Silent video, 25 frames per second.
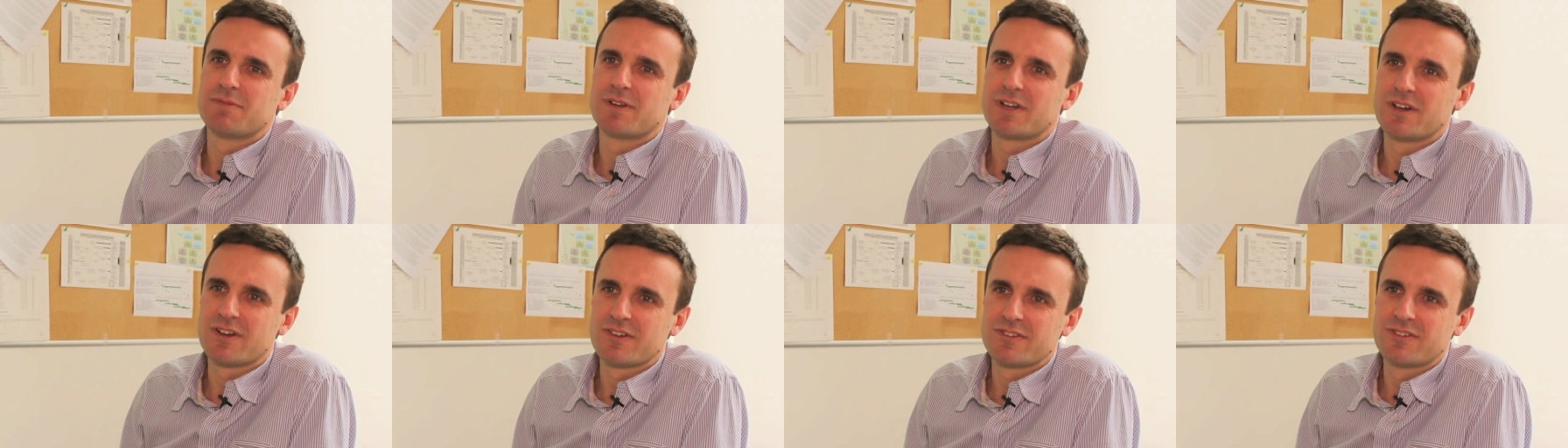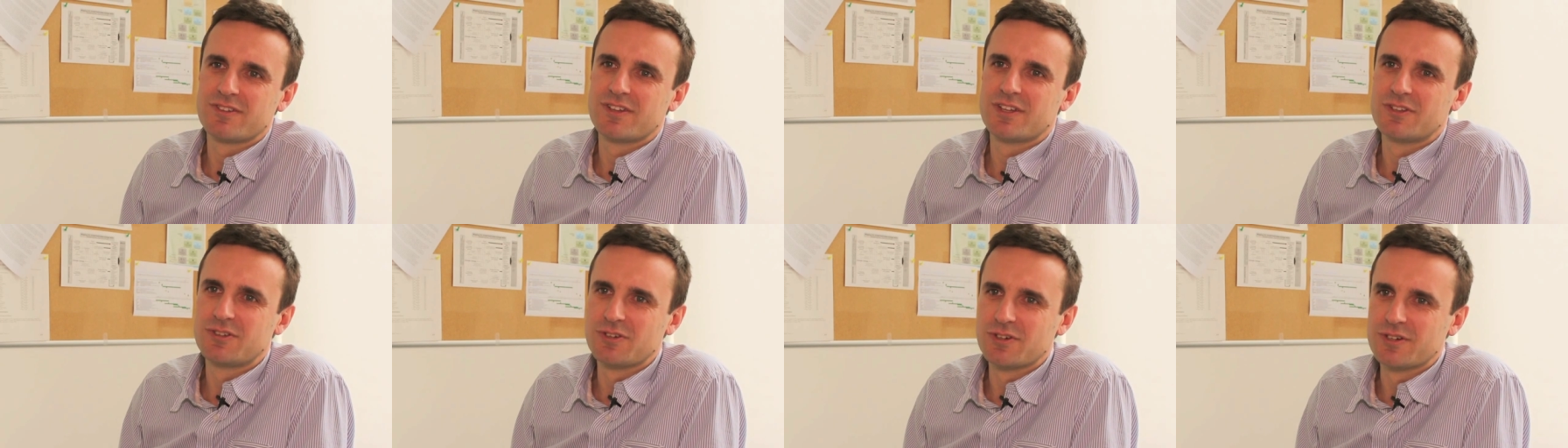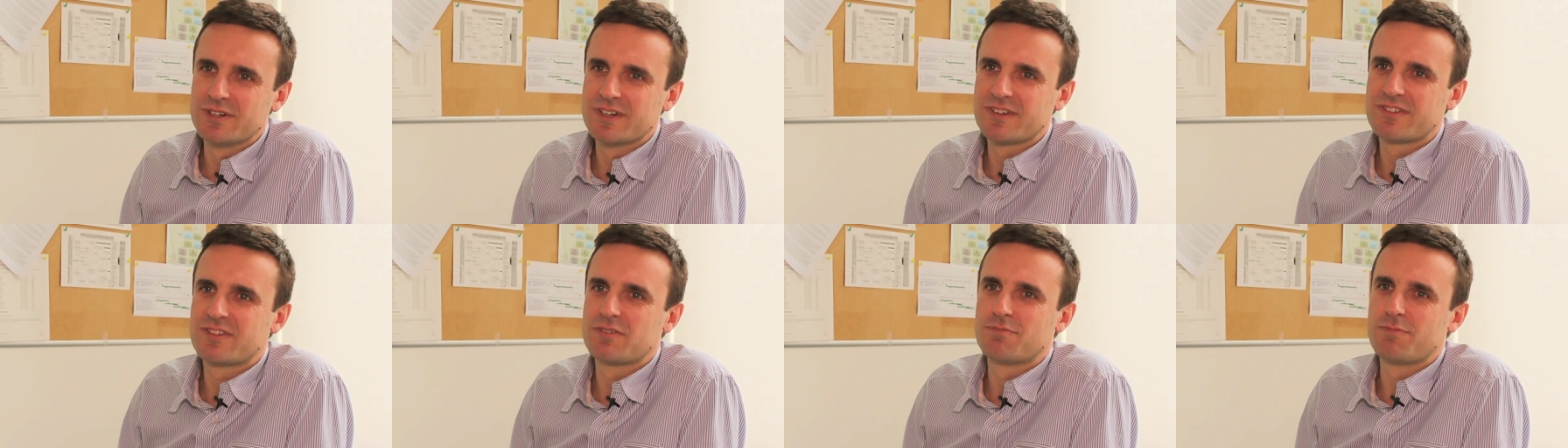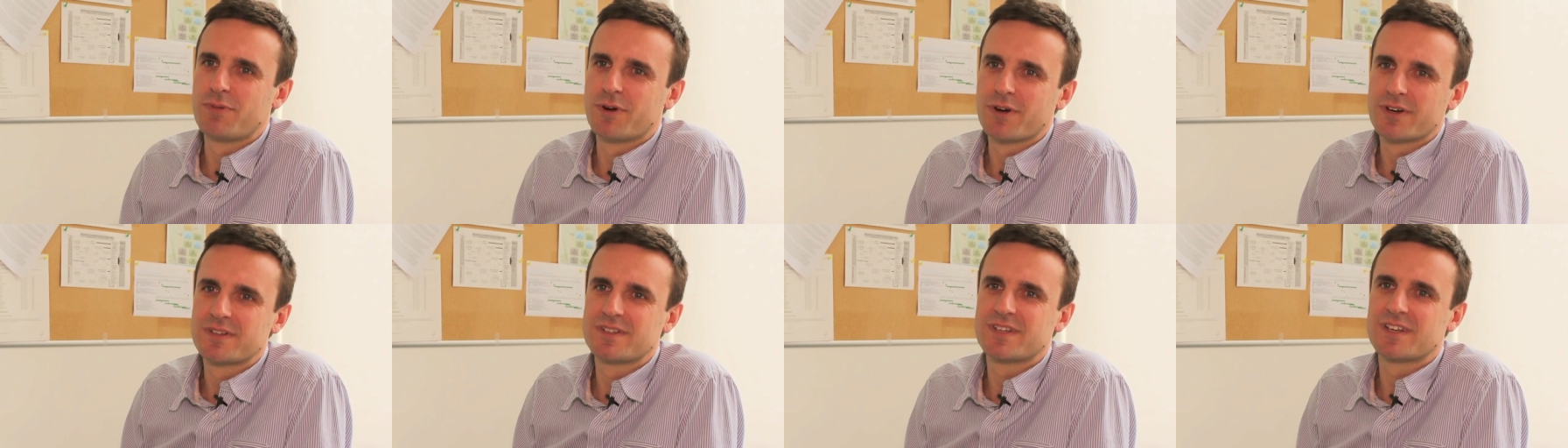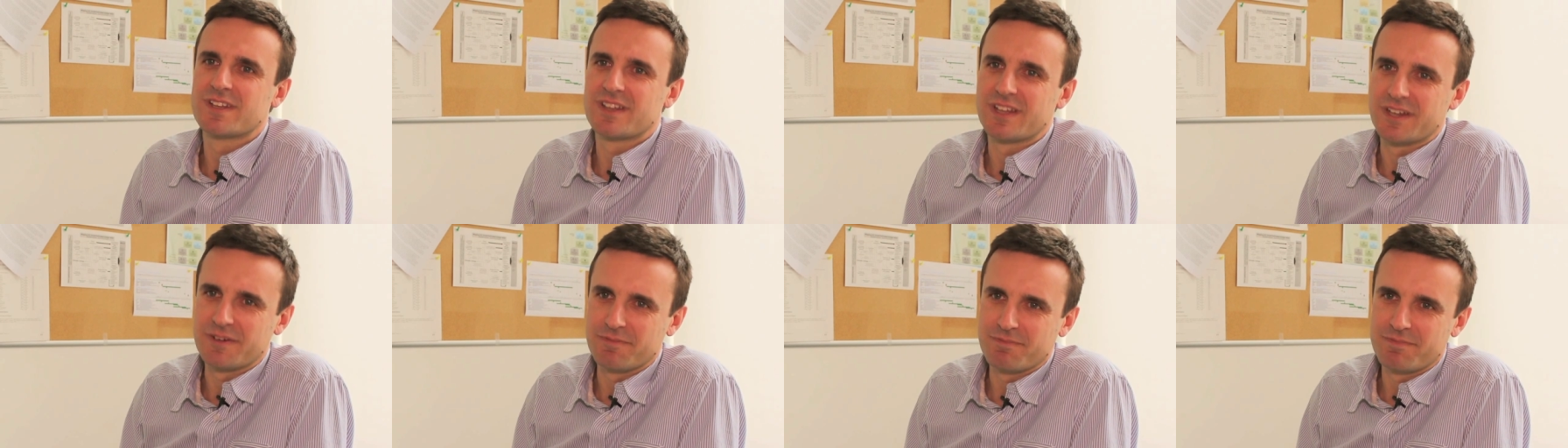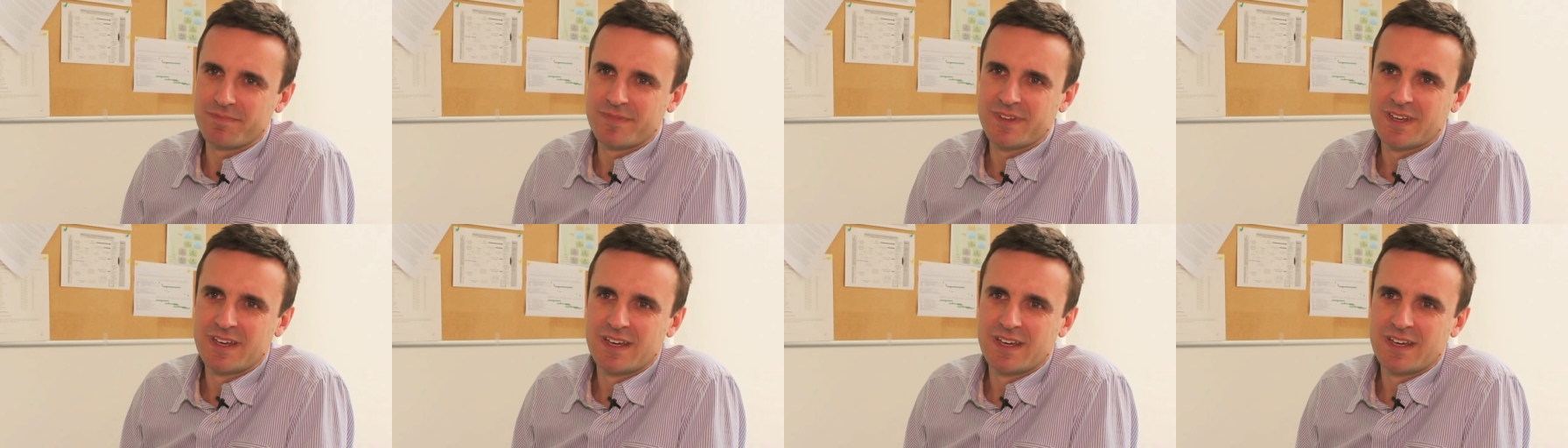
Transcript: but also the donors supporting them.